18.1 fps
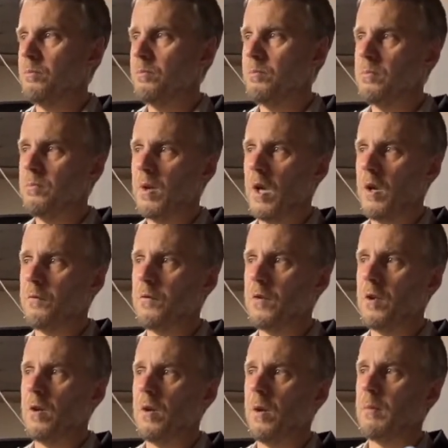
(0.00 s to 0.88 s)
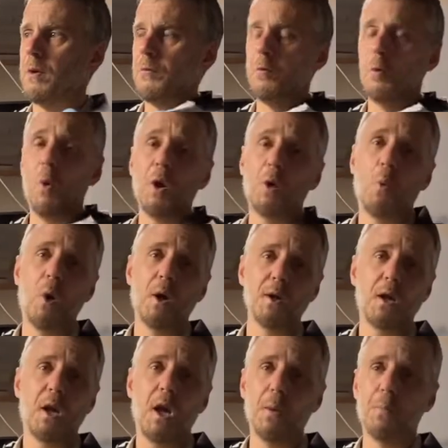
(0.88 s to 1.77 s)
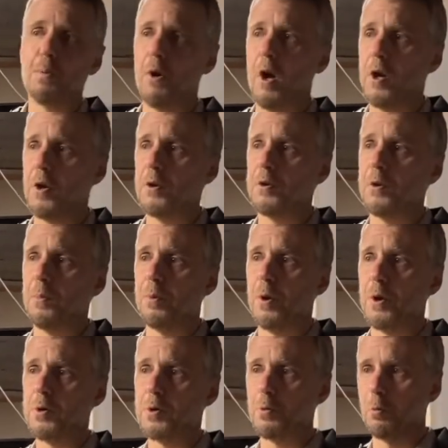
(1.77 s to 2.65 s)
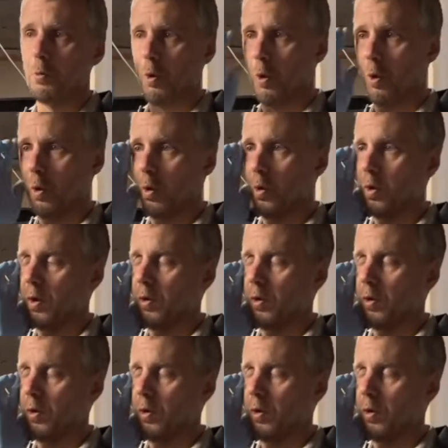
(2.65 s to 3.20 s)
yeah, I mean, if you want a 1K product to brush and roll,